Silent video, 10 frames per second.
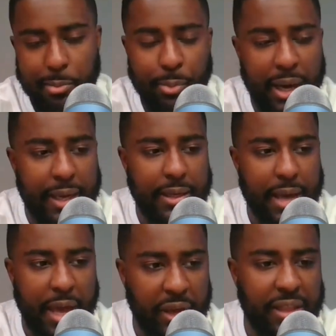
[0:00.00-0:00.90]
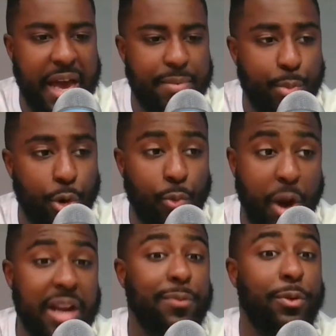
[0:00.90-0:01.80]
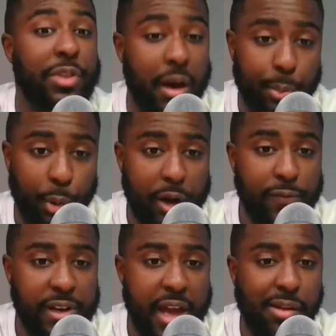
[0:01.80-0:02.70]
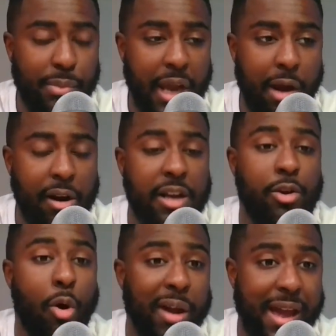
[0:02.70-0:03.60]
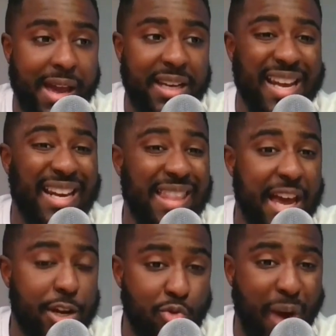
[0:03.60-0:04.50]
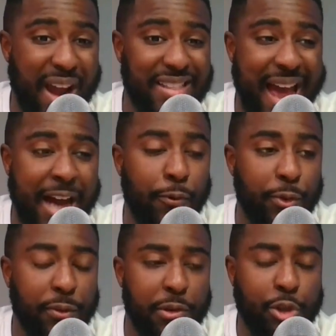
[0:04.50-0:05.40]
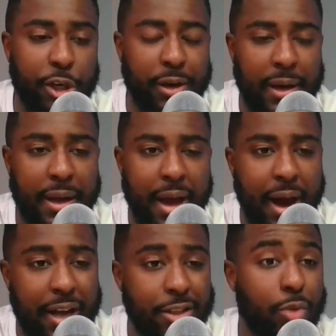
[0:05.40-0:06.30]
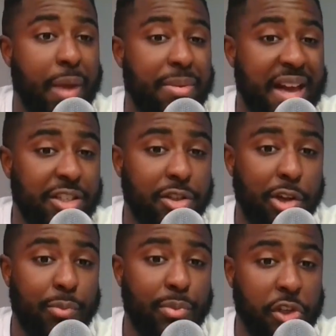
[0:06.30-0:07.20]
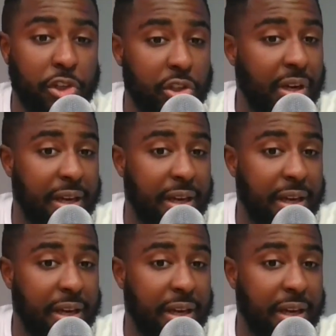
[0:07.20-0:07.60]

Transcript: But I think a lot of people are ready for the upgrade over Caleb McGarry, going ahead, getting that new right tackle for the future. So maybe that's another position.